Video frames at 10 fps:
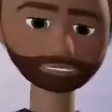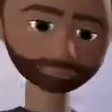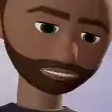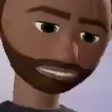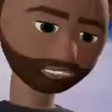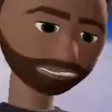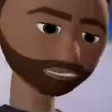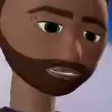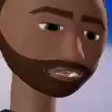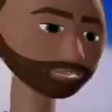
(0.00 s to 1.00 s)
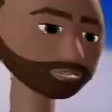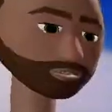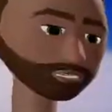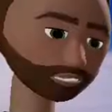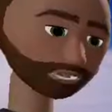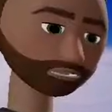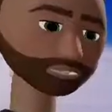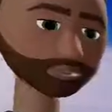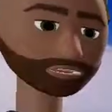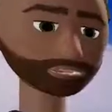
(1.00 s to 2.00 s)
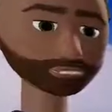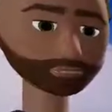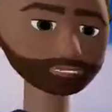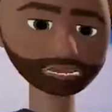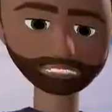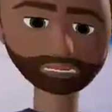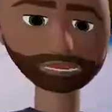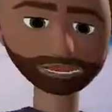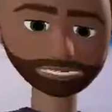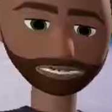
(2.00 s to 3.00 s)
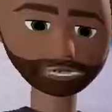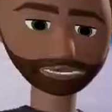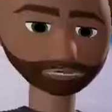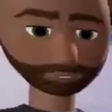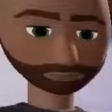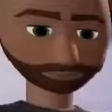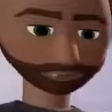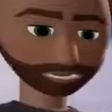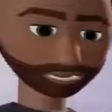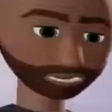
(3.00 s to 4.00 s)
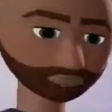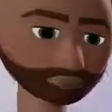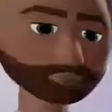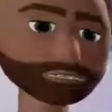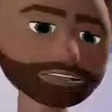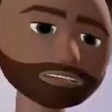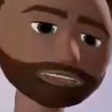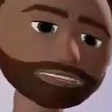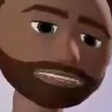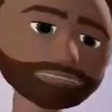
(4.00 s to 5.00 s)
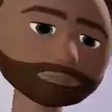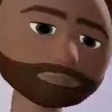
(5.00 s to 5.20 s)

This creates a relatively reactive compound, O3, that